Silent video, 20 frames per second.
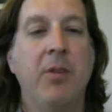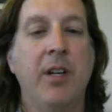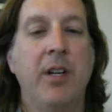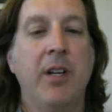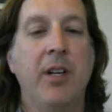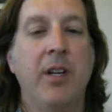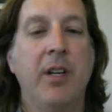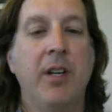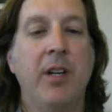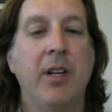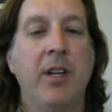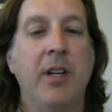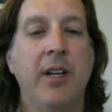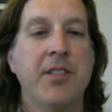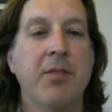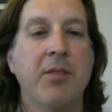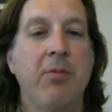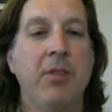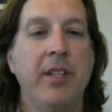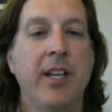hard
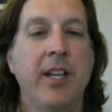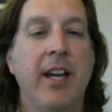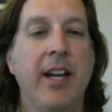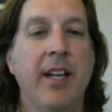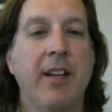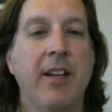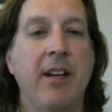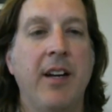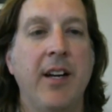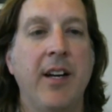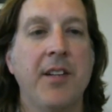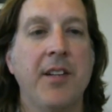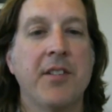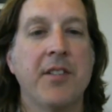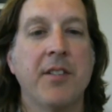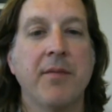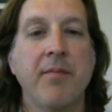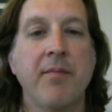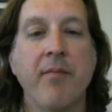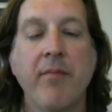work and also really
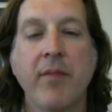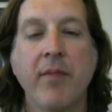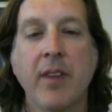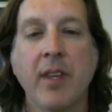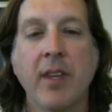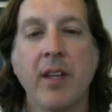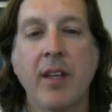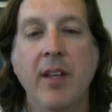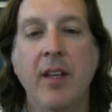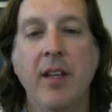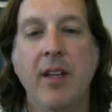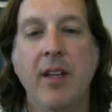high costs.